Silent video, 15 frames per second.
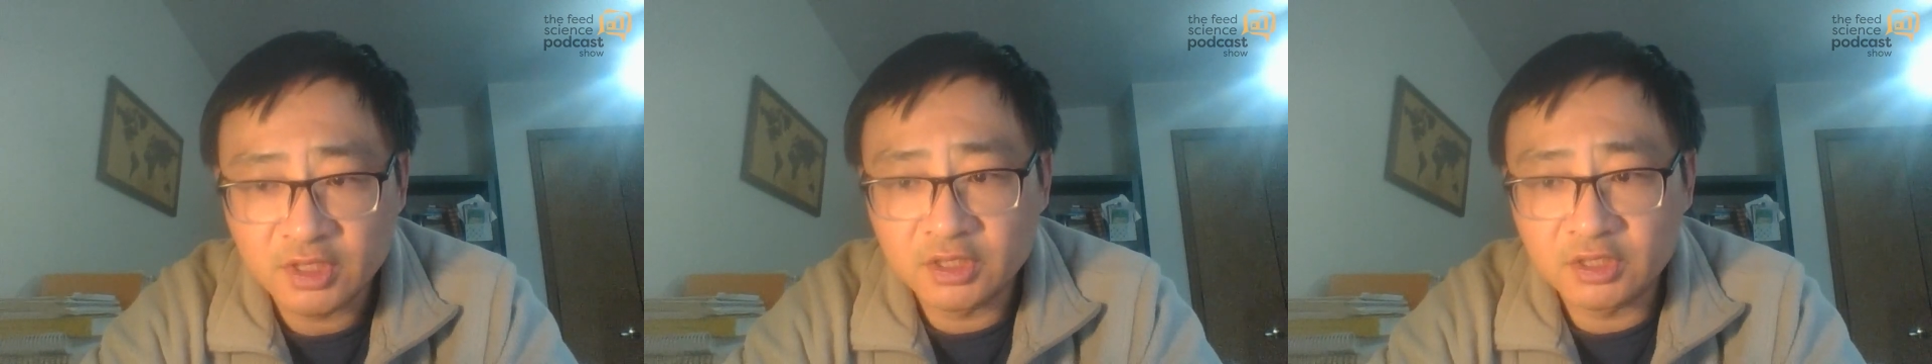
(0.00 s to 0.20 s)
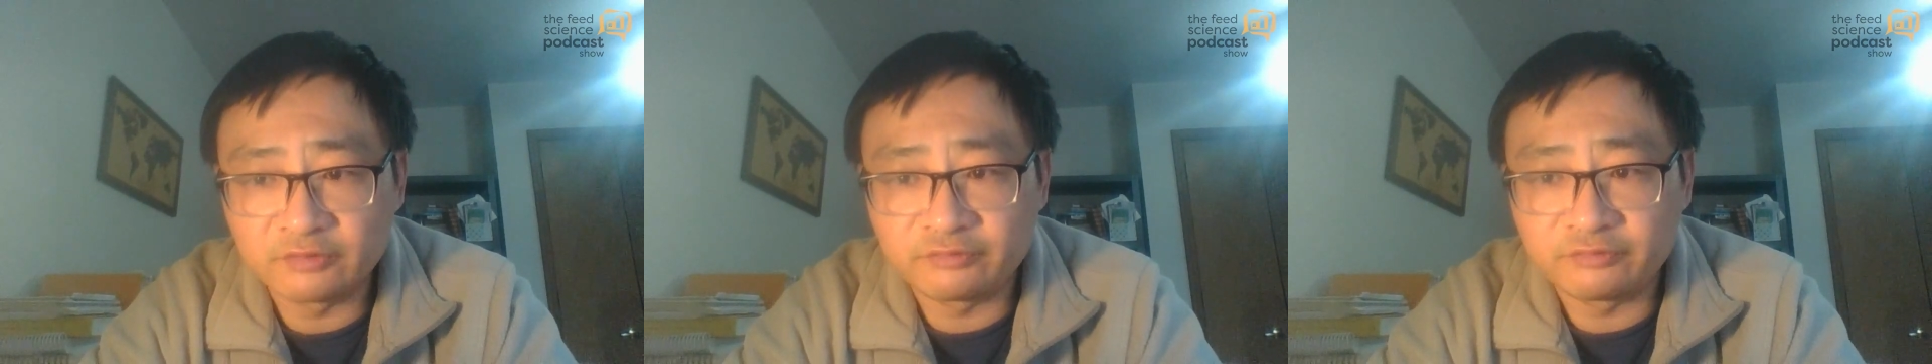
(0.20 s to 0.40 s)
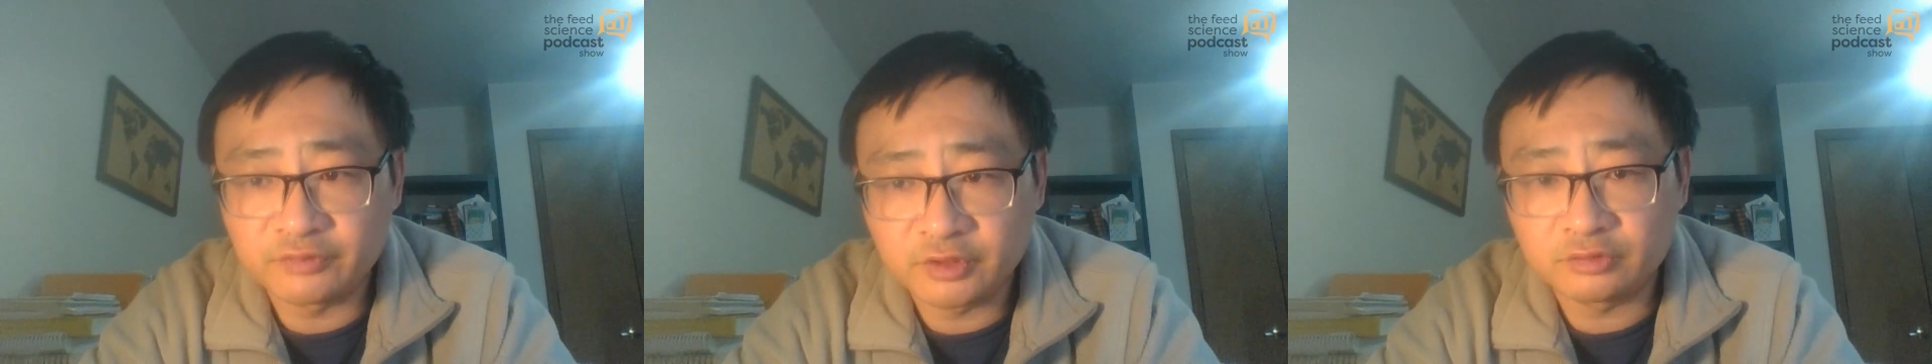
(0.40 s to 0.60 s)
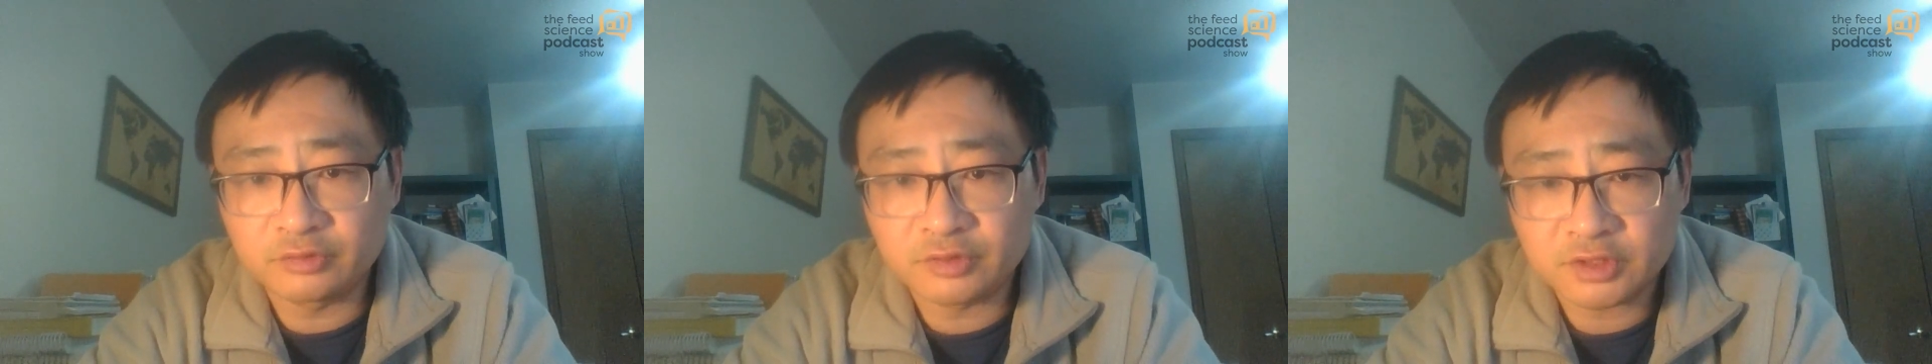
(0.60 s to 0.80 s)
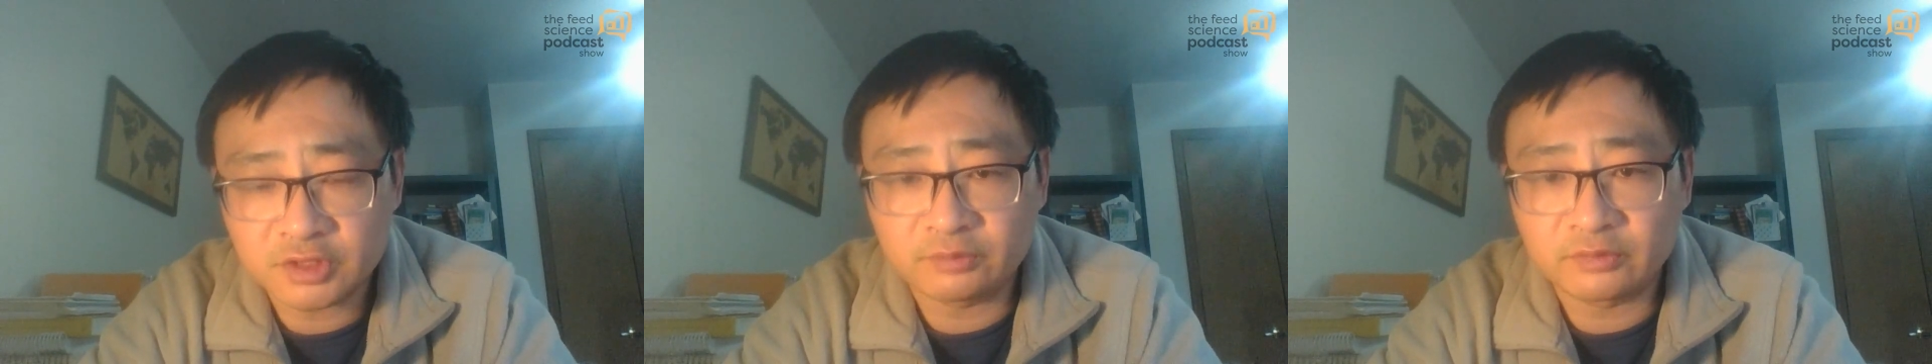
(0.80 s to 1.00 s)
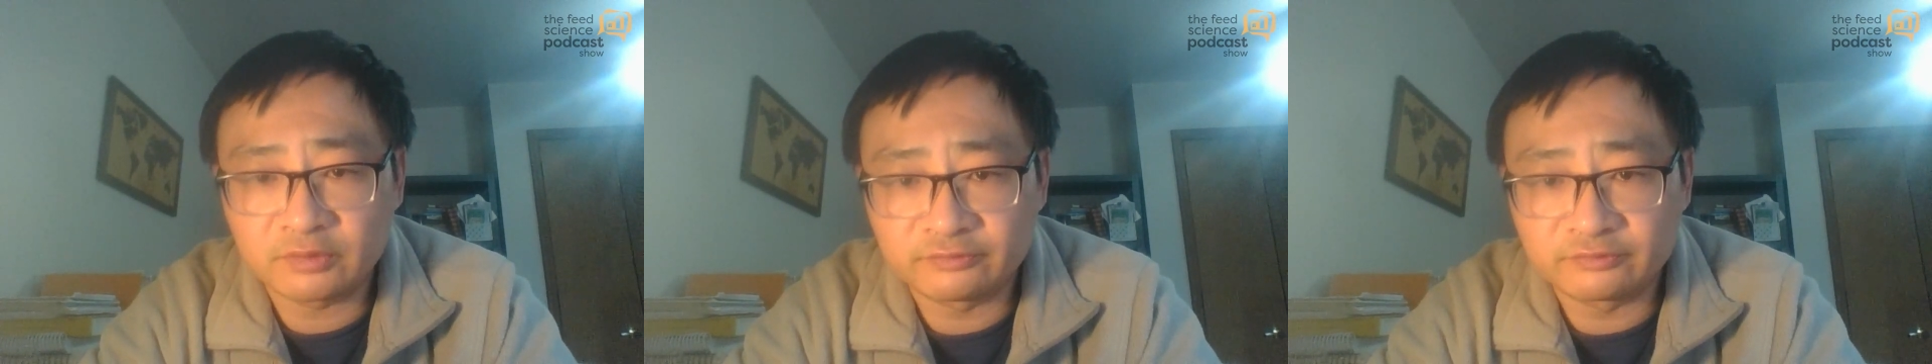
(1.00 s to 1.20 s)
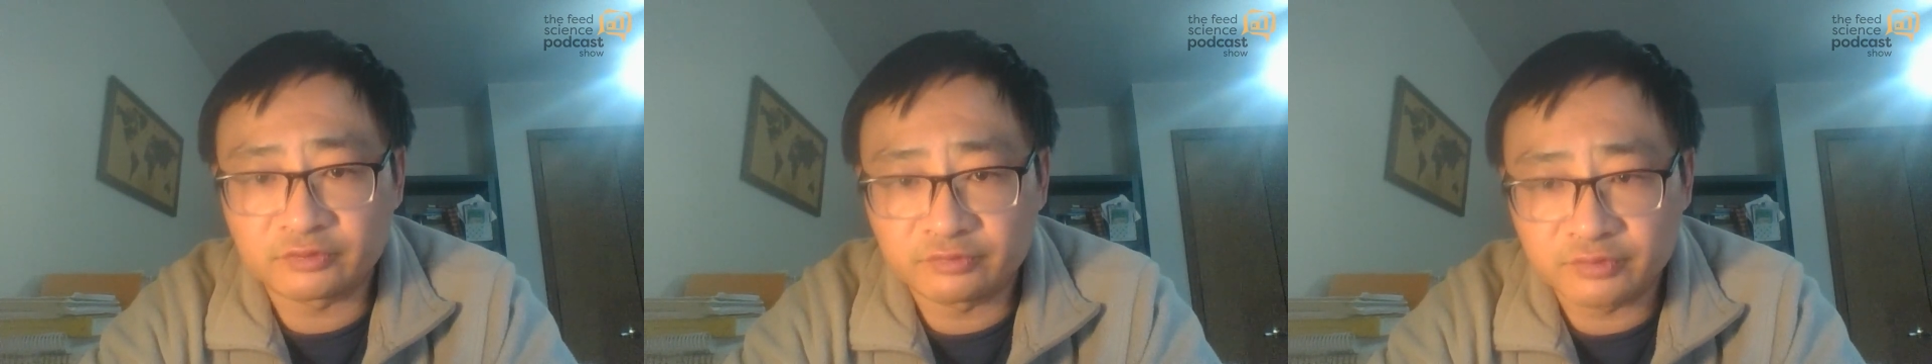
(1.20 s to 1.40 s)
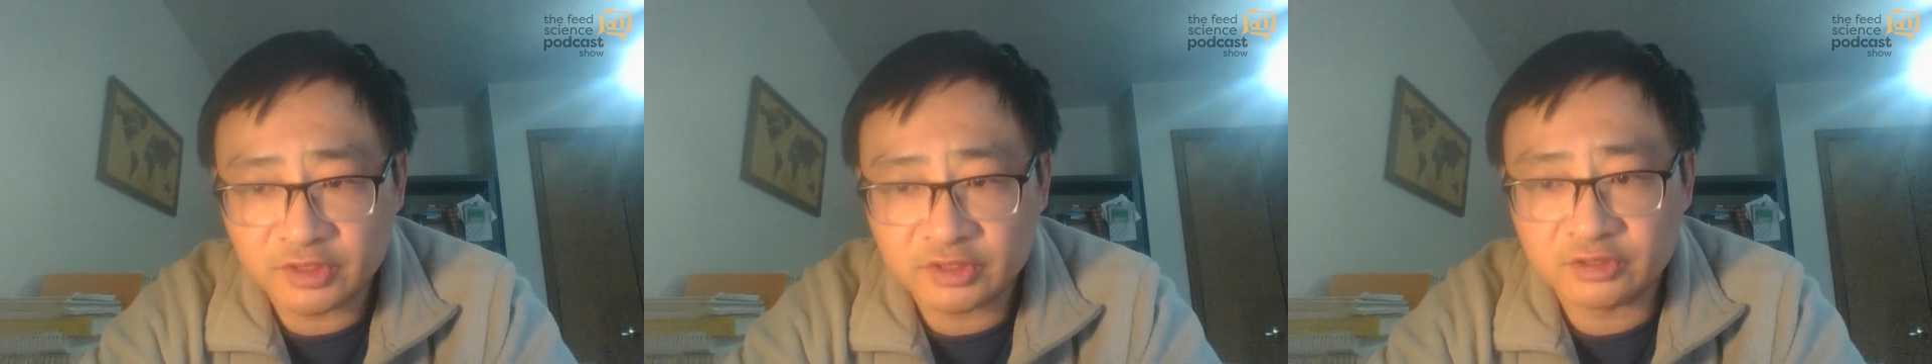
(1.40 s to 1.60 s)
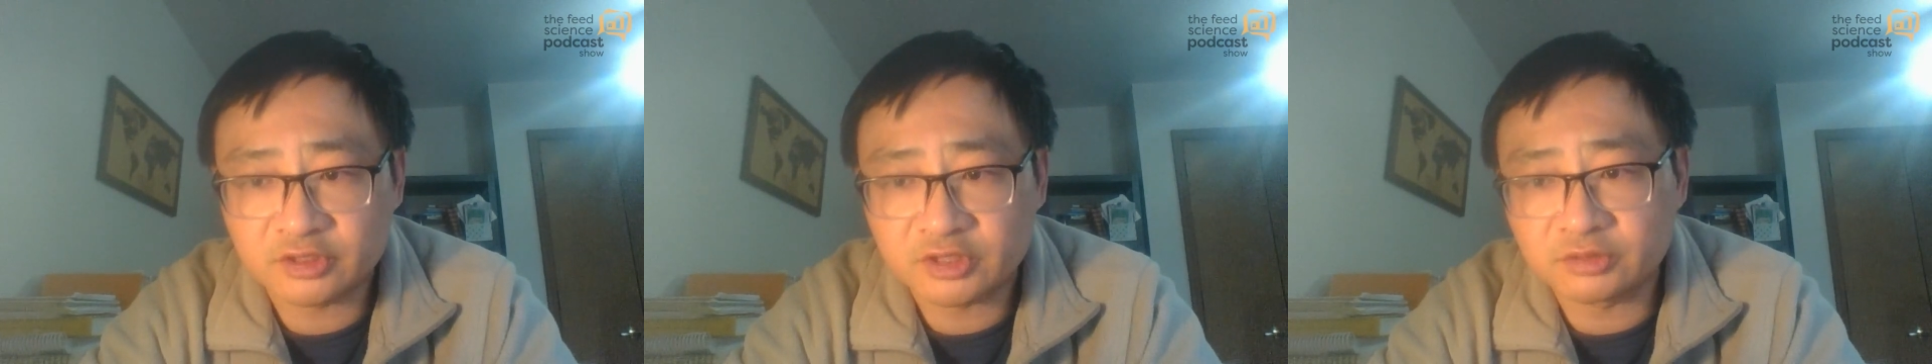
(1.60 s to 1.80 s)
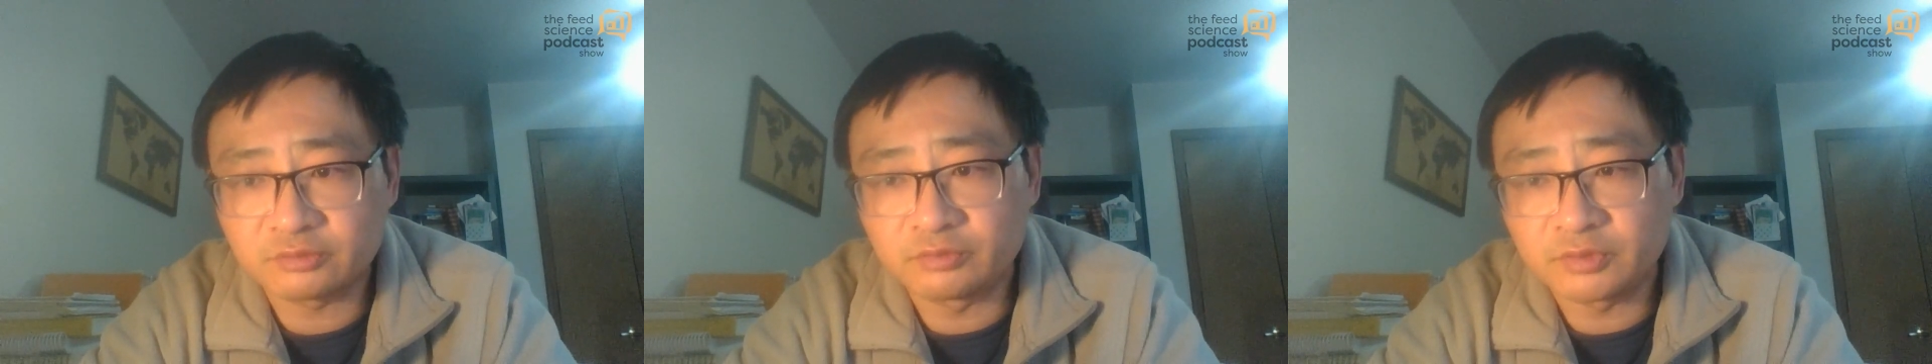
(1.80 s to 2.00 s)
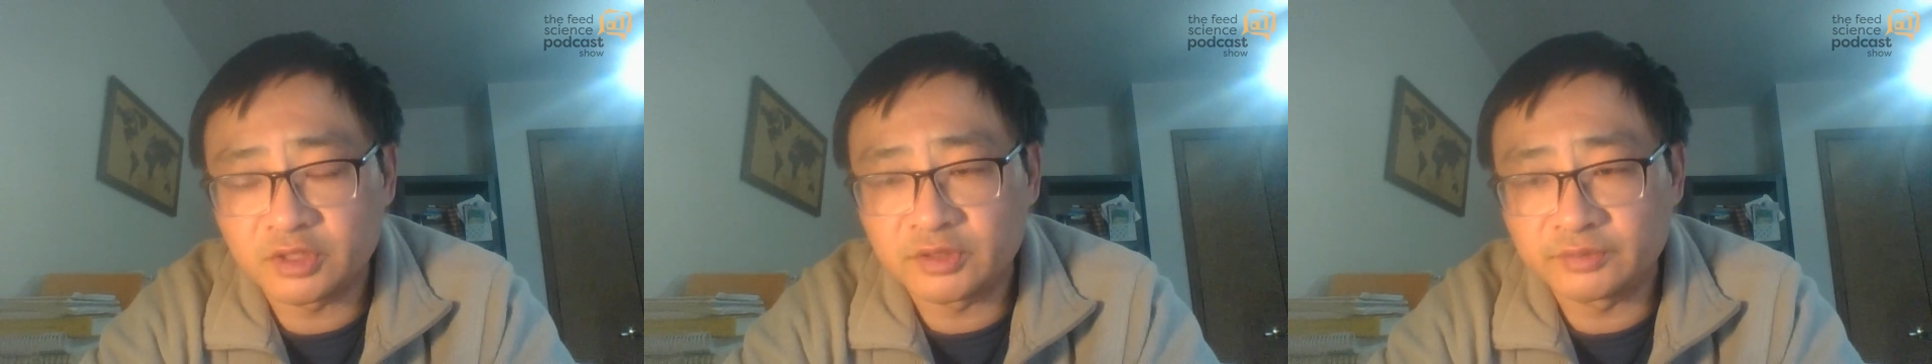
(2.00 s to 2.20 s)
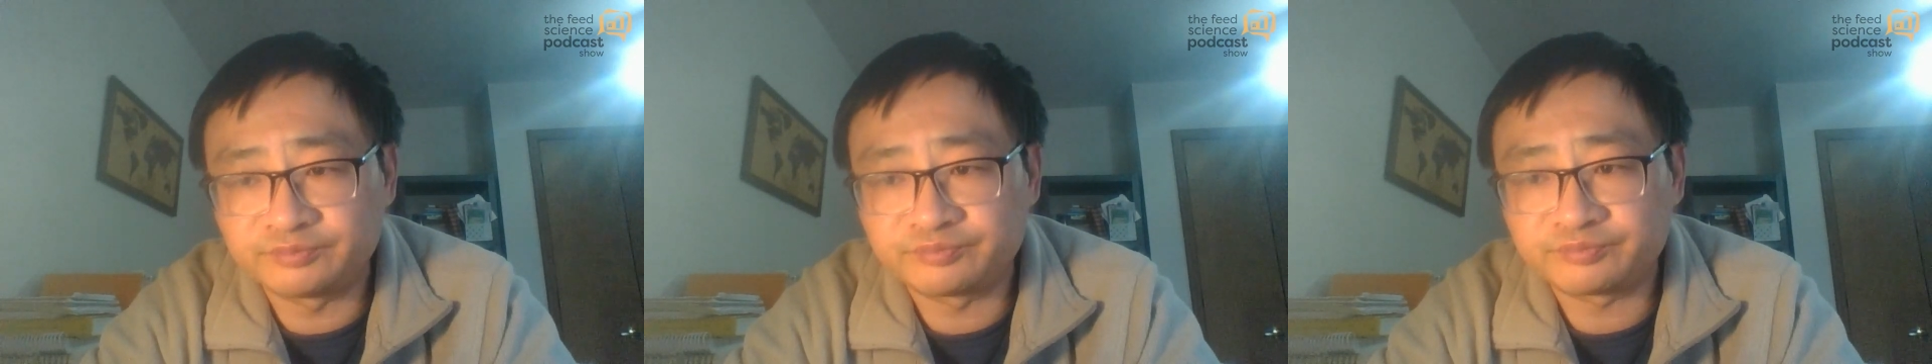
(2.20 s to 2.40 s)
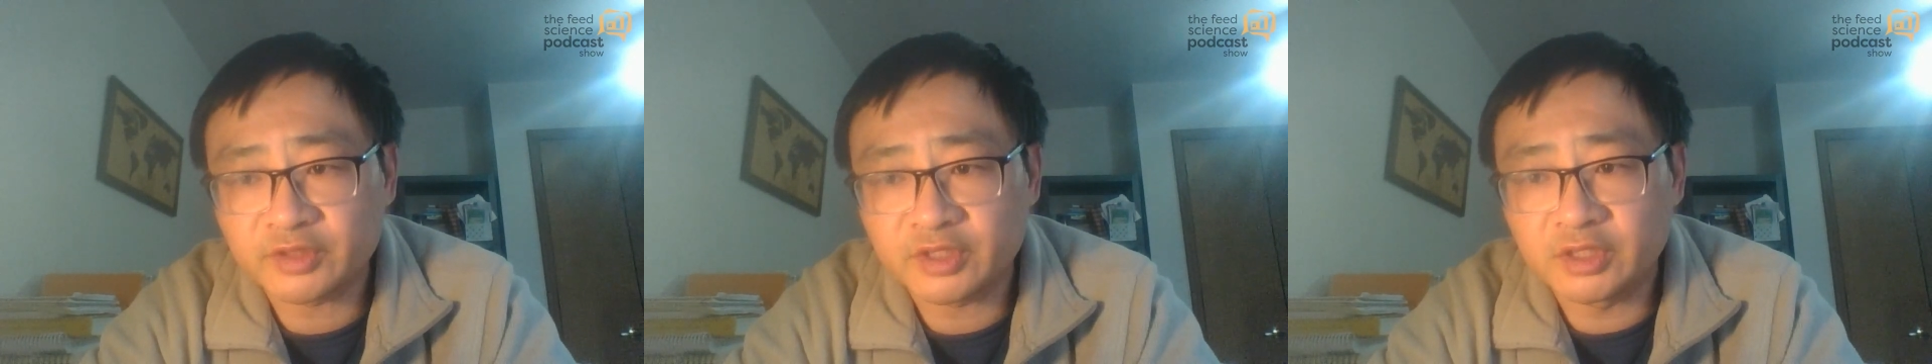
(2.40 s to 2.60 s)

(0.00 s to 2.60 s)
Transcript: if we do some of the research in a